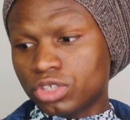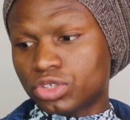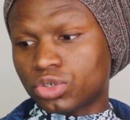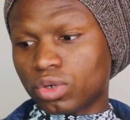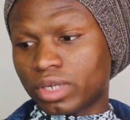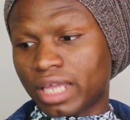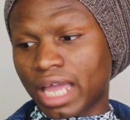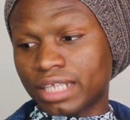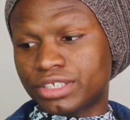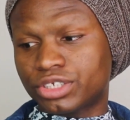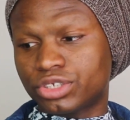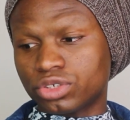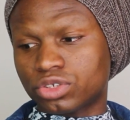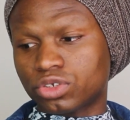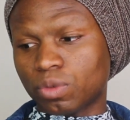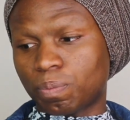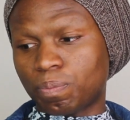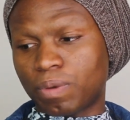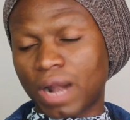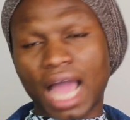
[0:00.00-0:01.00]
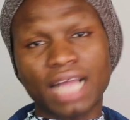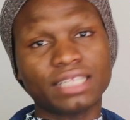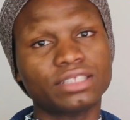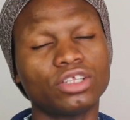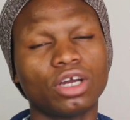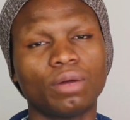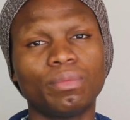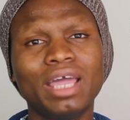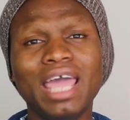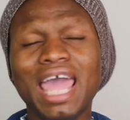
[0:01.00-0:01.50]
to get you to
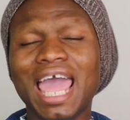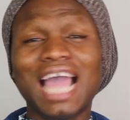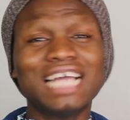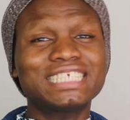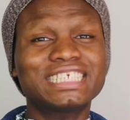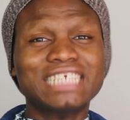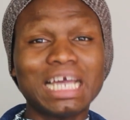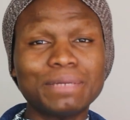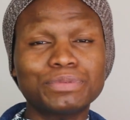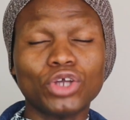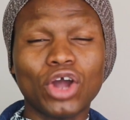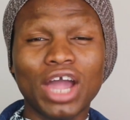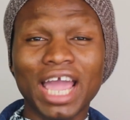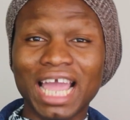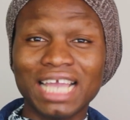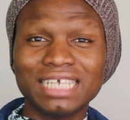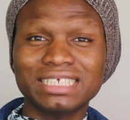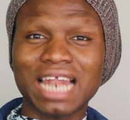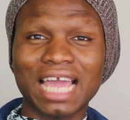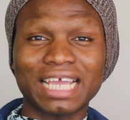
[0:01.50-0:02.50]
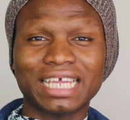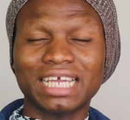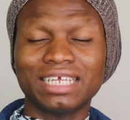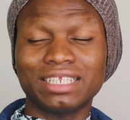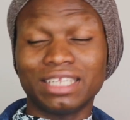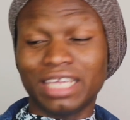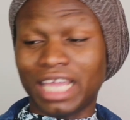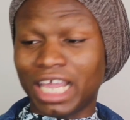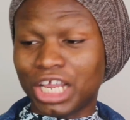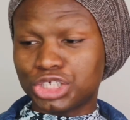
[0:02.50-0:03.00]
platinum. Except your hair is like
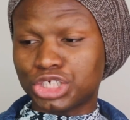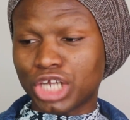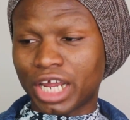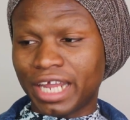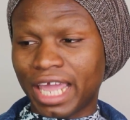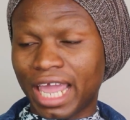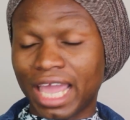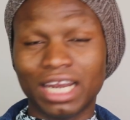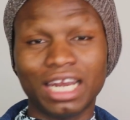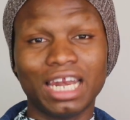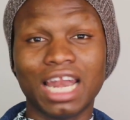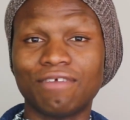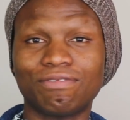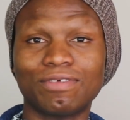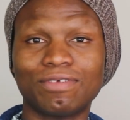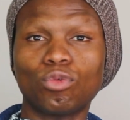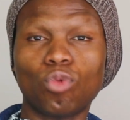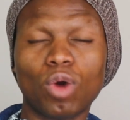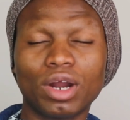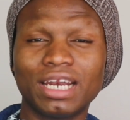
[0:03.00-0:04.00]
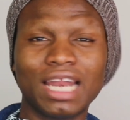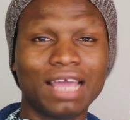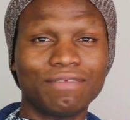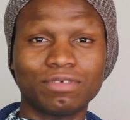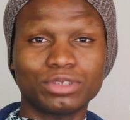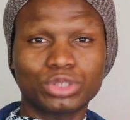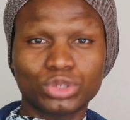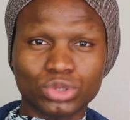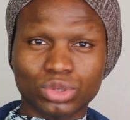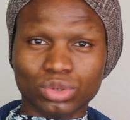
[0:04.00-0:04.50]
an Asian hair, level 1,
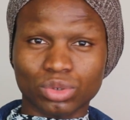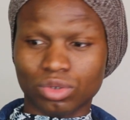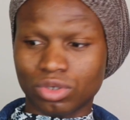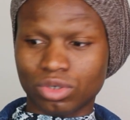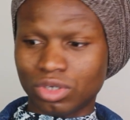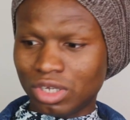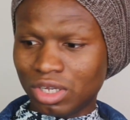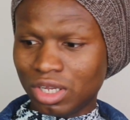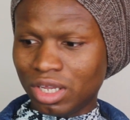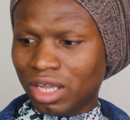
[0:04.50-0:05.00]
level 2.